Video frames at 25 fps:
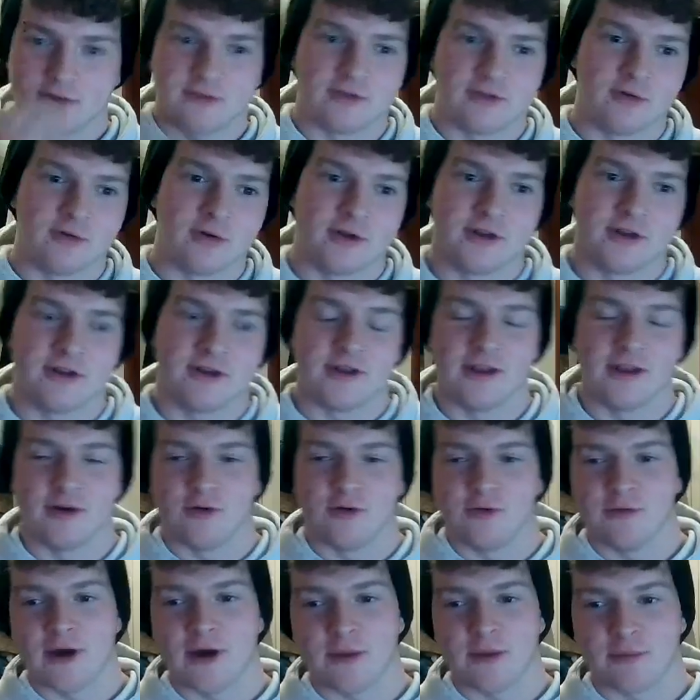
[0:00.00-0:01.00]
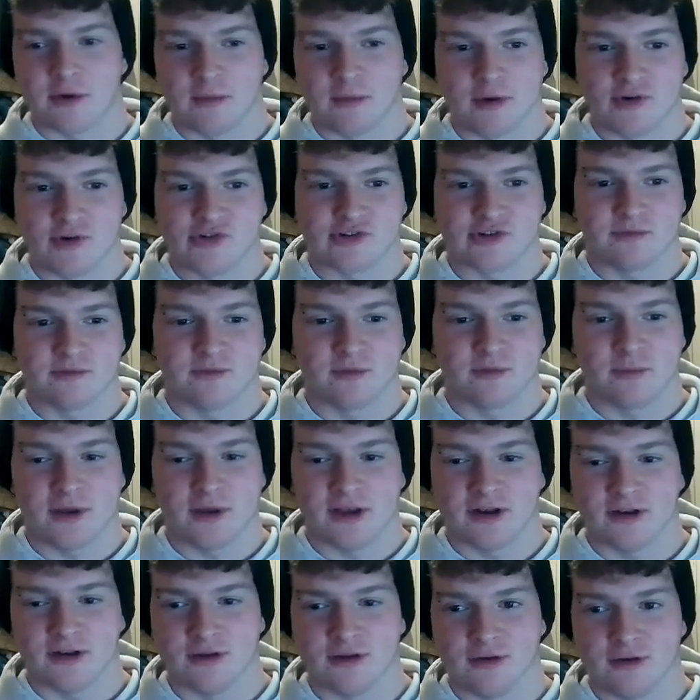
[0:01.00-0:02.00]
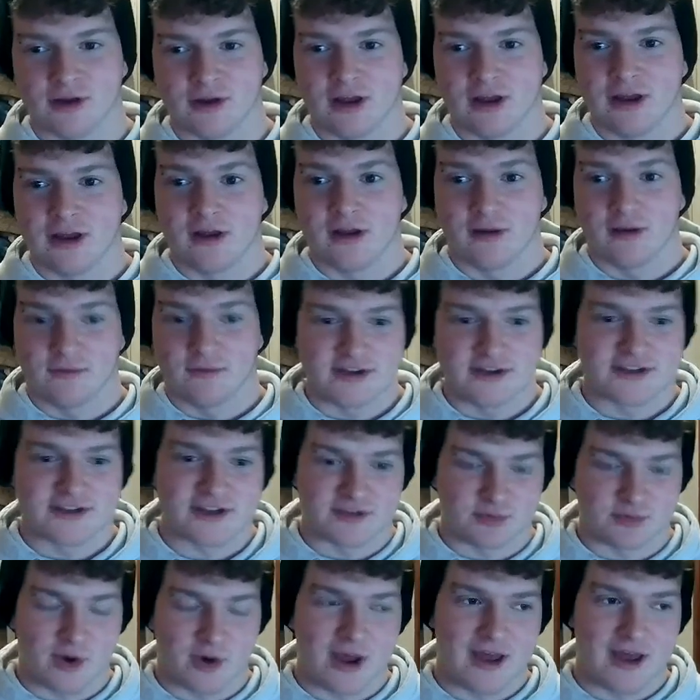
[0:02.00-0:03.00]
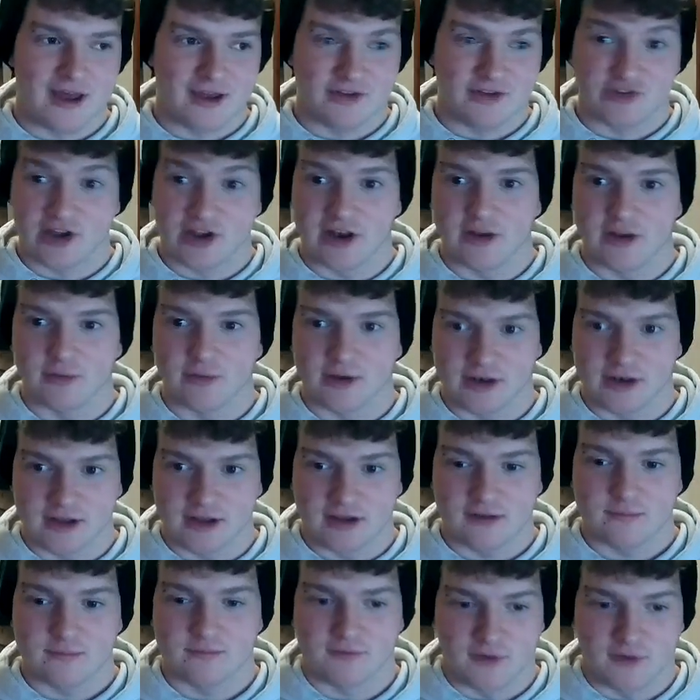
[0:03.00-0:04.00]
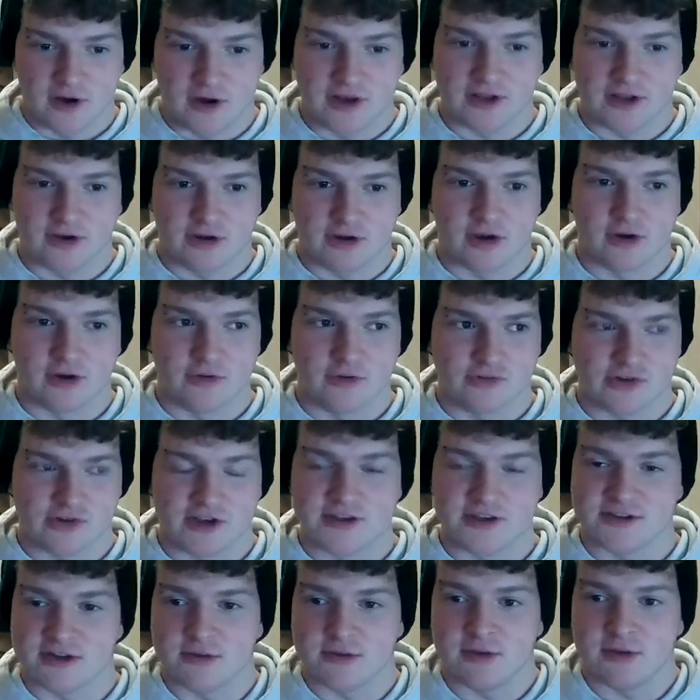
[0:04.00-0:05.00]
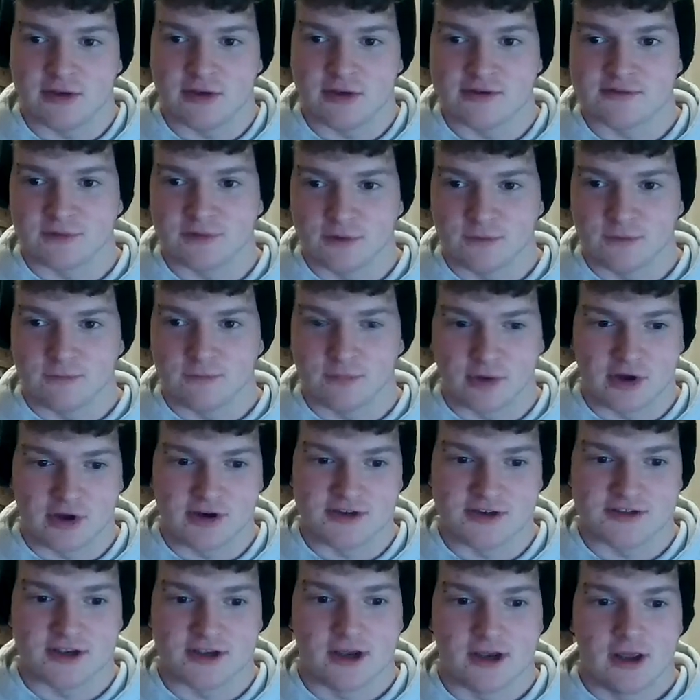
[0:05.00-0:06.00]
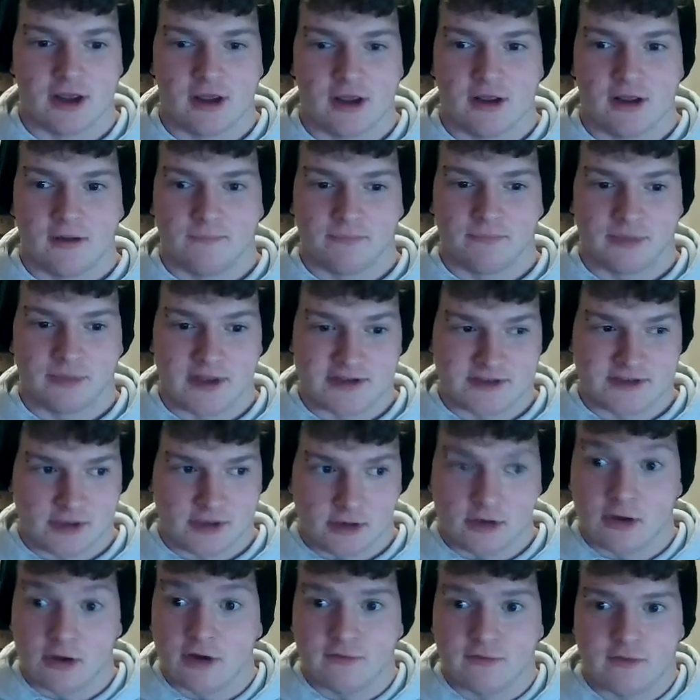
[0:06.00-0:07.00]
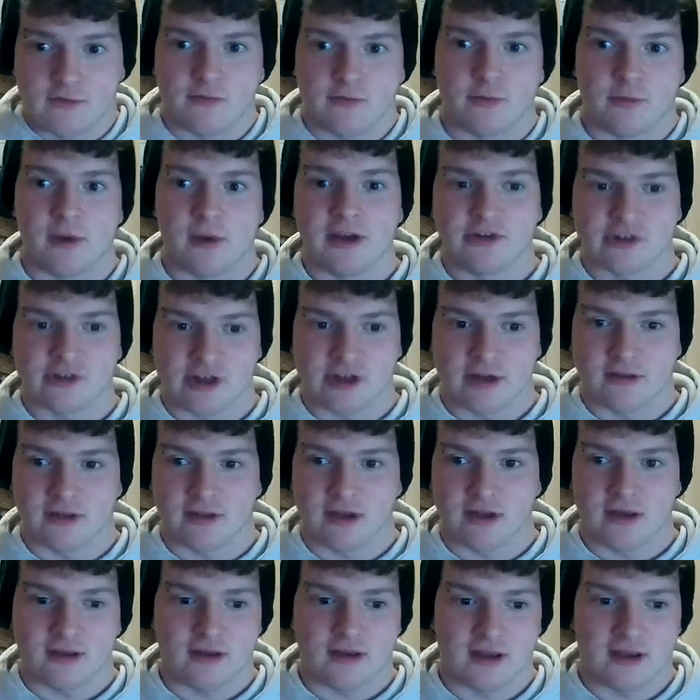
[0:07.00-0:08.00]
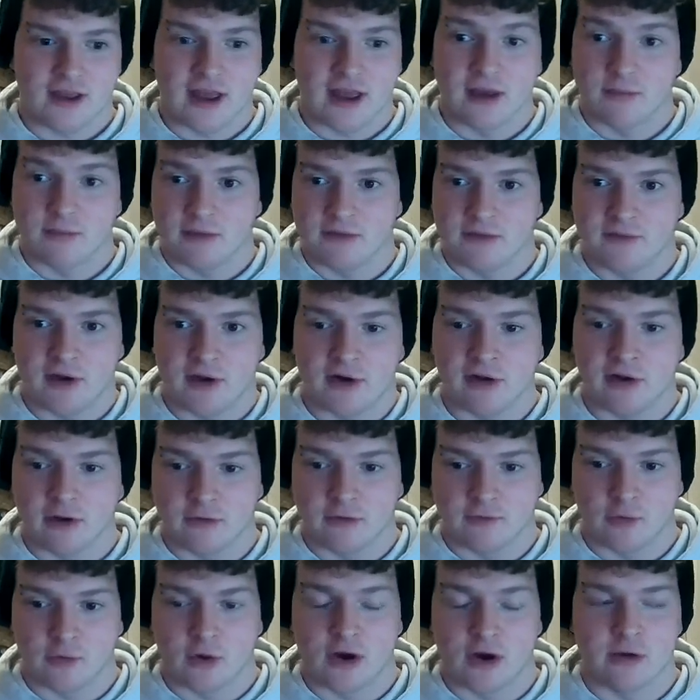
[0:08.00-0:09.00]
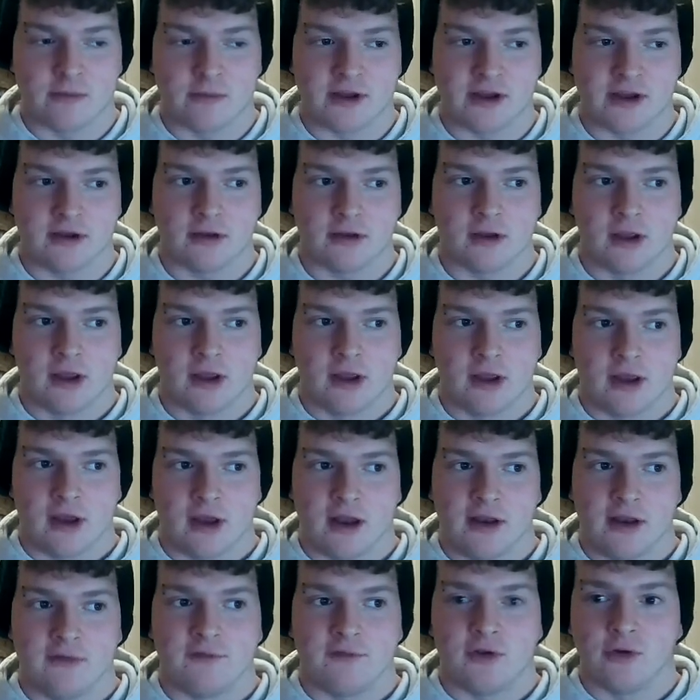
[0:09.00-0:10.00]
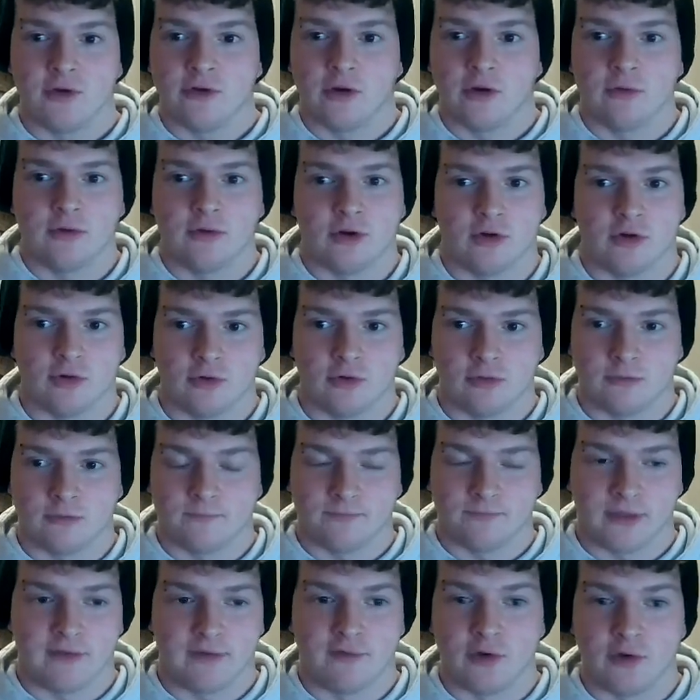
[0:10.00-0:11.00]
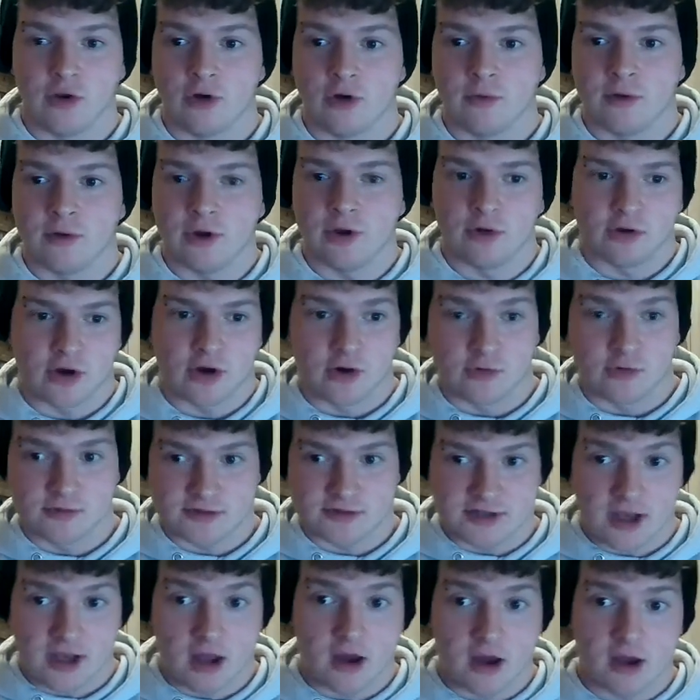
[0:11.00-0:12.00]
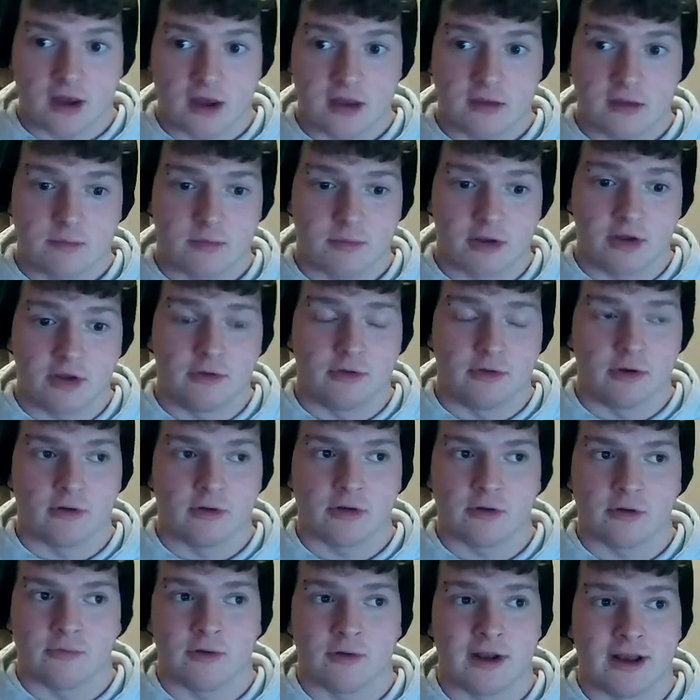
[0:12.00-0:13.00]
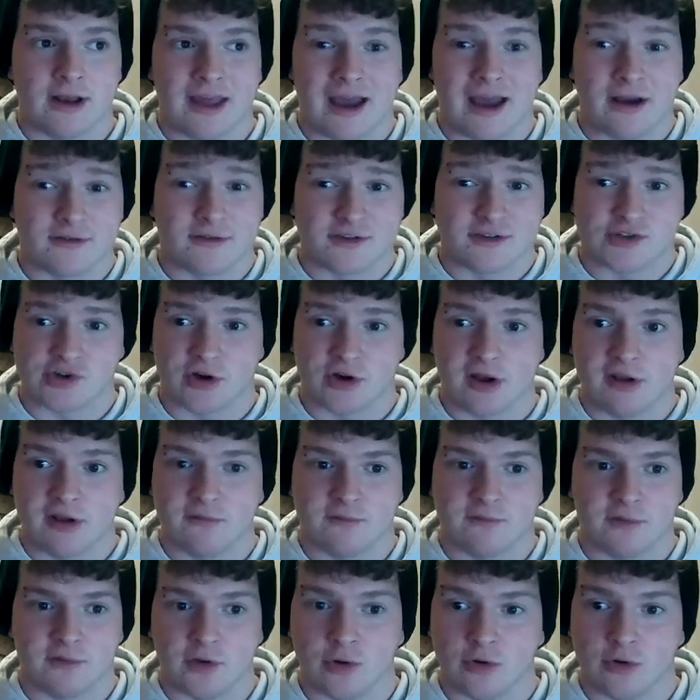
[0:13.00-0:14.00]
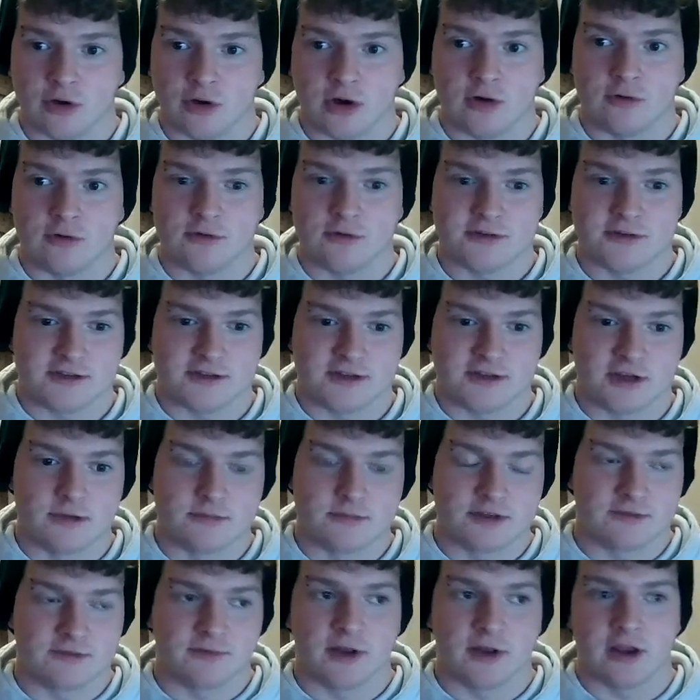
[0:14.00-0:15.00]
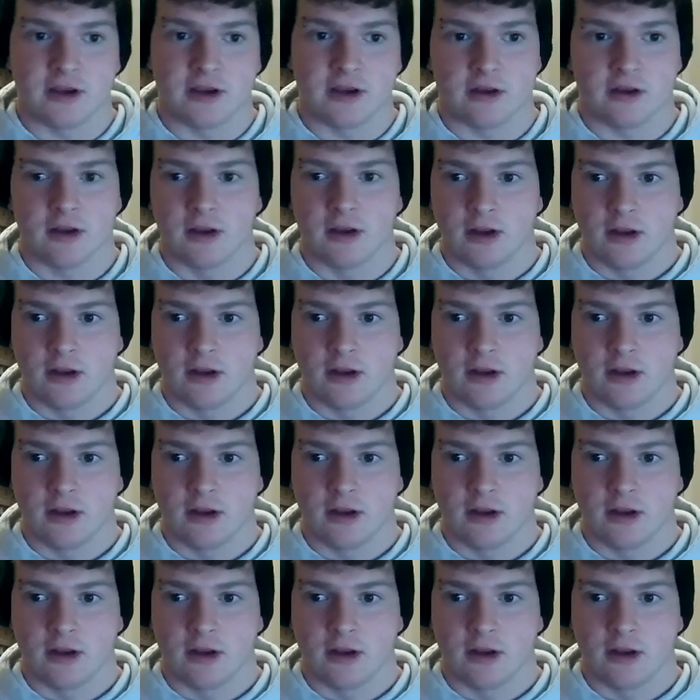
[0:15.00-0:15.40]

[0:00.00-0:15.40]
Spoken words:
do a little promotion for me and Luke. This is where genuinely finding a coach is going to be useful, because there's a lot of information out there. It can be very overwhelming. And if you know where your goals lie, but you don't know really how to train for your goals in terms of like,